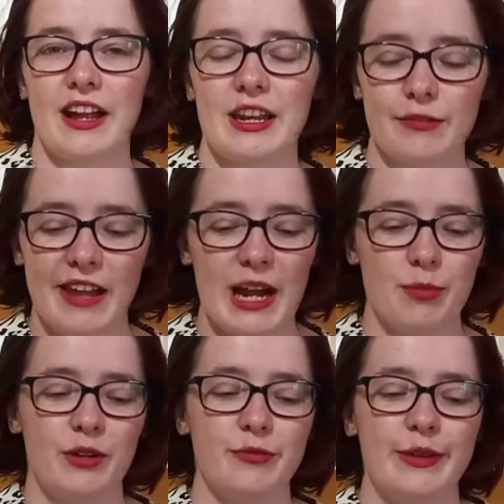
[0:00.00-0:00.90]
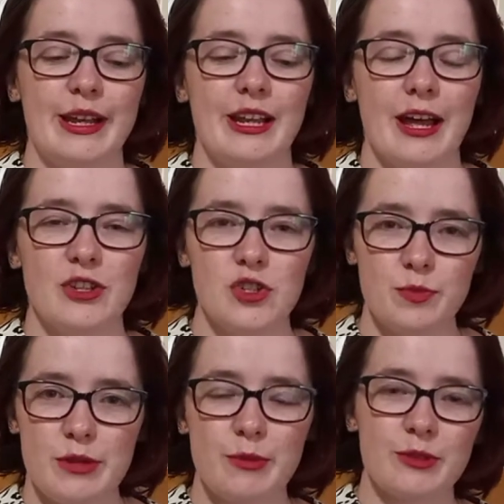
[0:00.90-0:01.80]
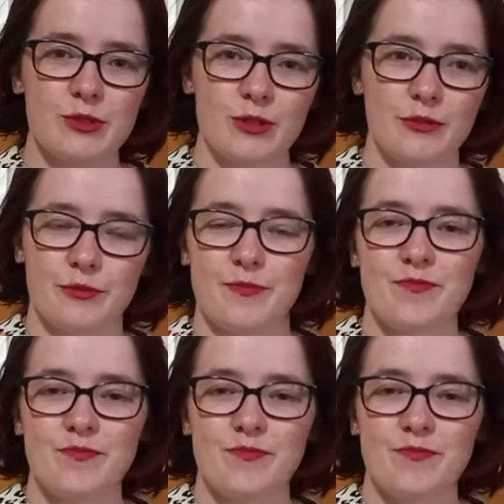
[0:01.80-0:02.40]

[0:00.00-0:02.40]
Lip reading: kind of library feel, and just people sort of